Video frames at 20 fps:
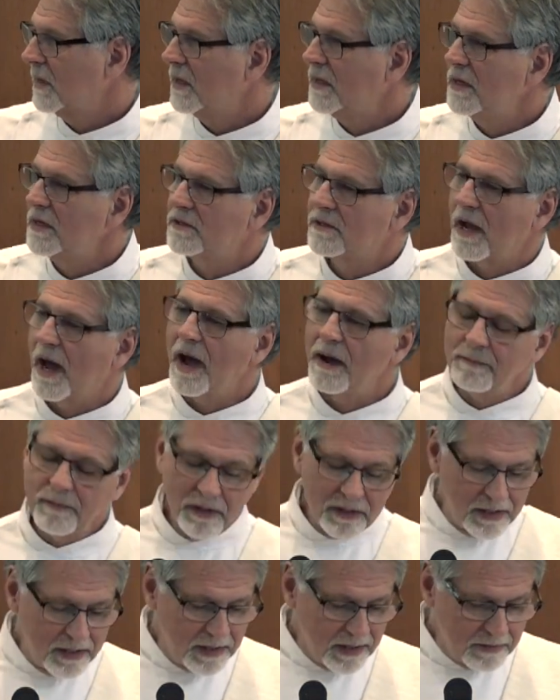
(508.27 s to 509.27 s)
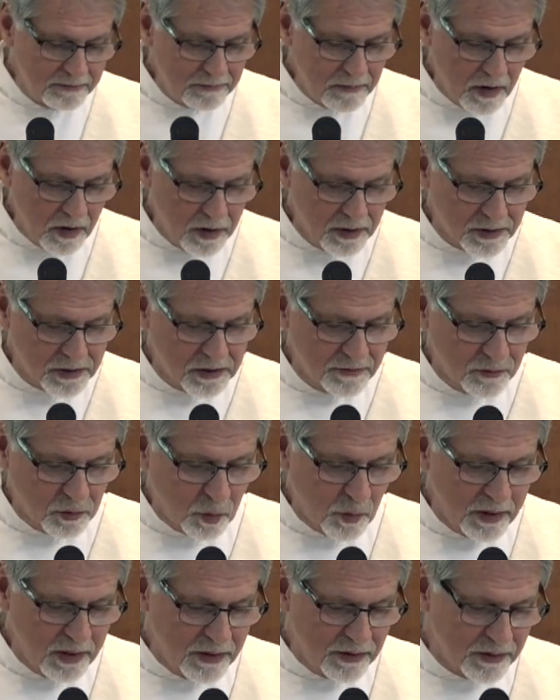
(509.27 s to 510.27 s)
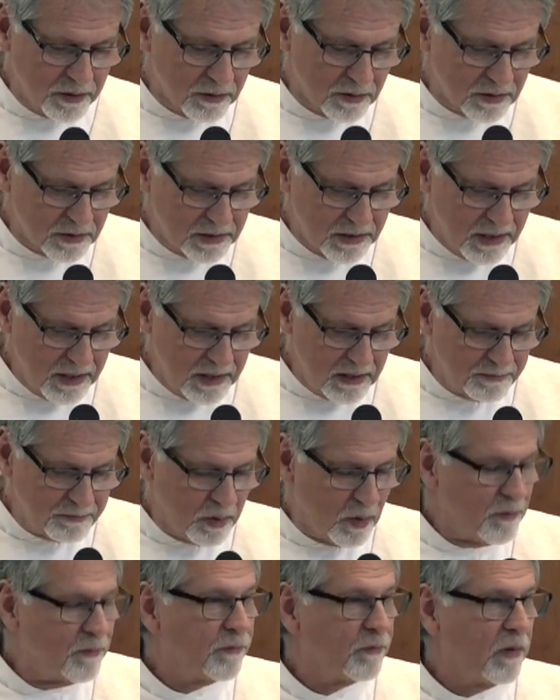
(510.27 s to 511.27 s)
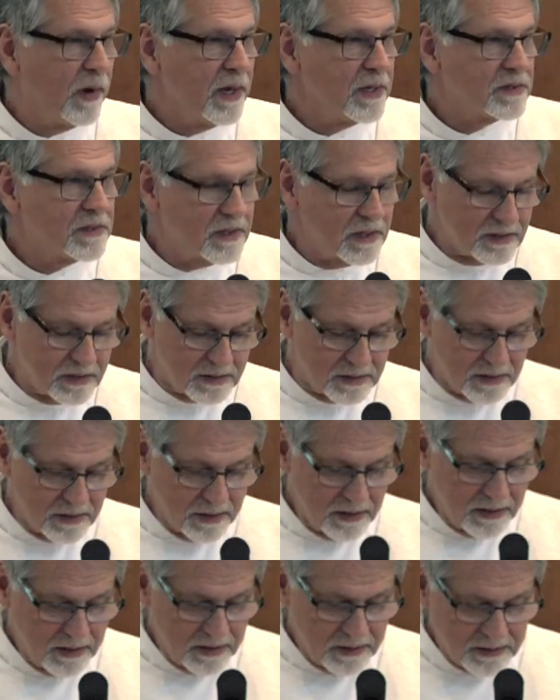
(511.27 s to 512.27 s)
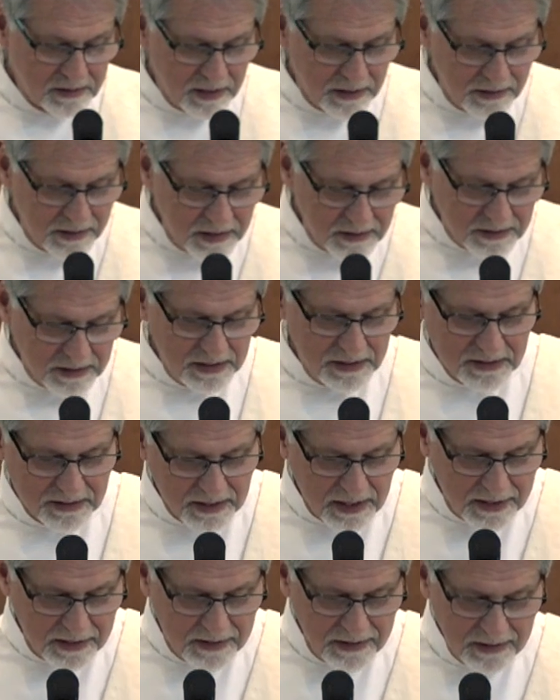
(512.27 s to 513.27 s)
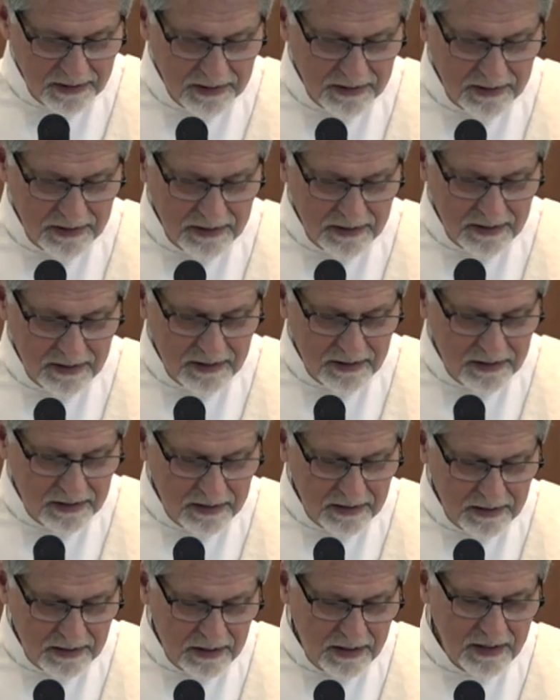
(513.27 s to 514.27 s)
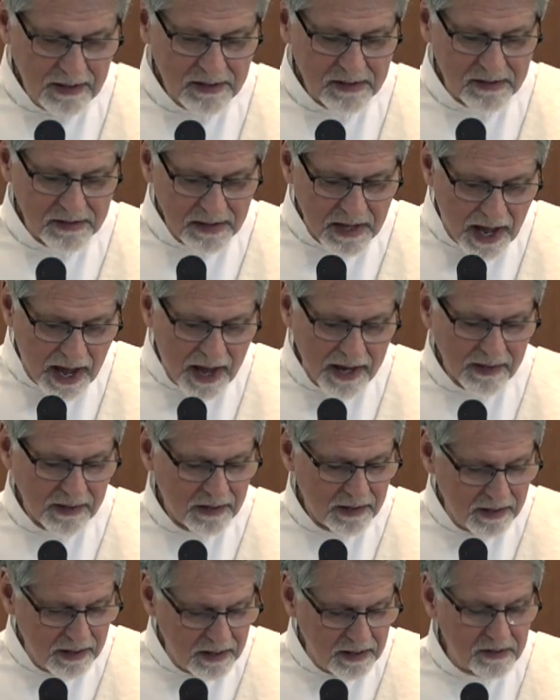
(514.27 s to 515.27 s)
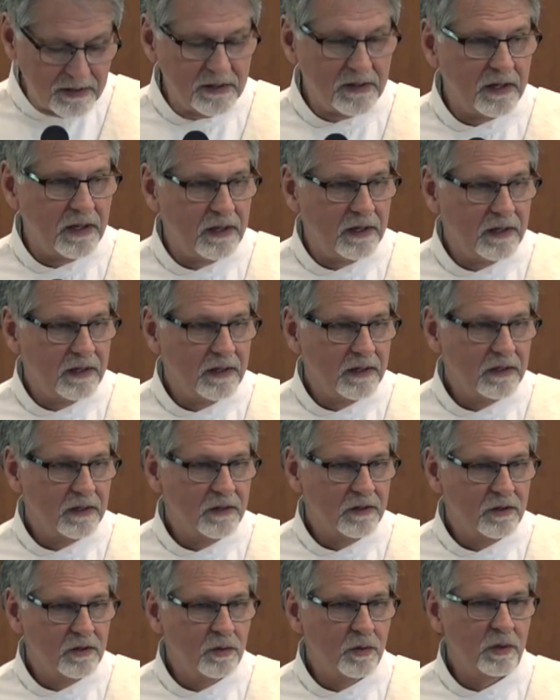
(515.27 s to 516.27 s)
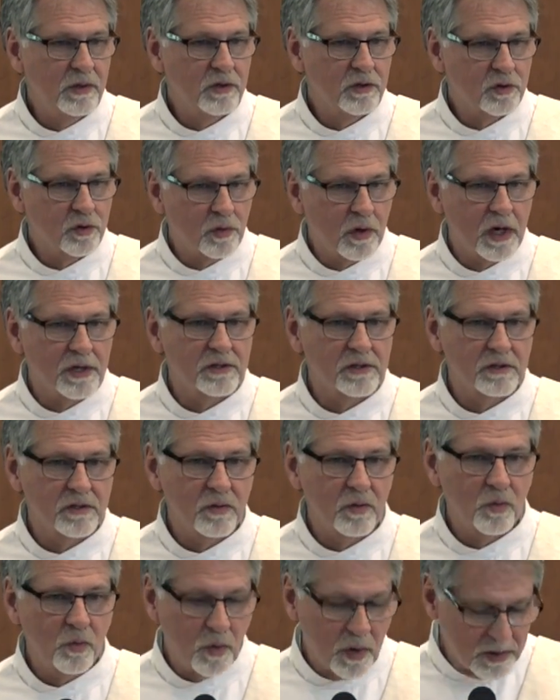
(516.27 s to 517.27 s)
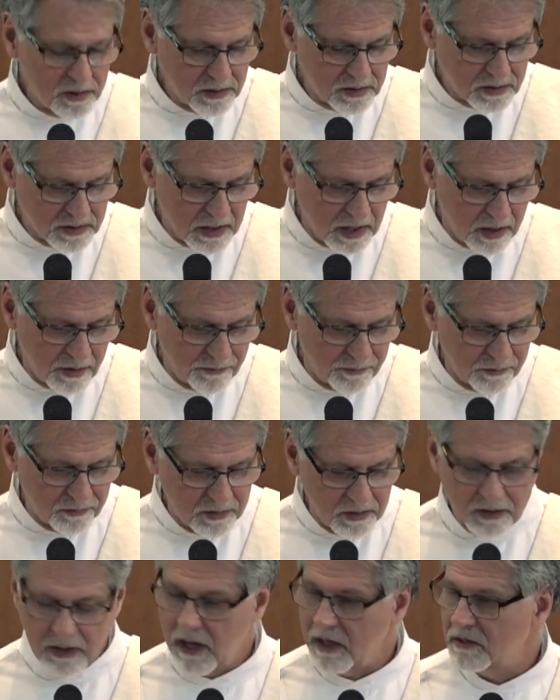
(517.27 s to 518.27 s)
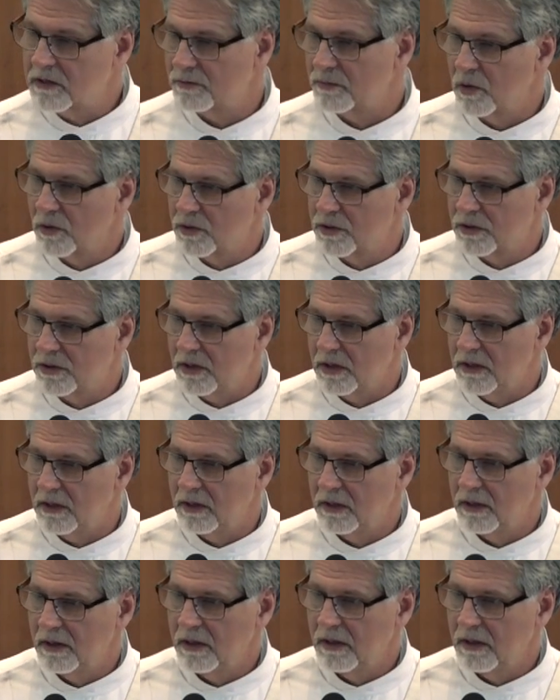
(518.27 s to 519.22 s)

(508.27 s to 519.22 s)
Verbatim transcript: In his homily in March of 2013, Pope Francis said this He said, It is not easy to entrust oneself to God's mercy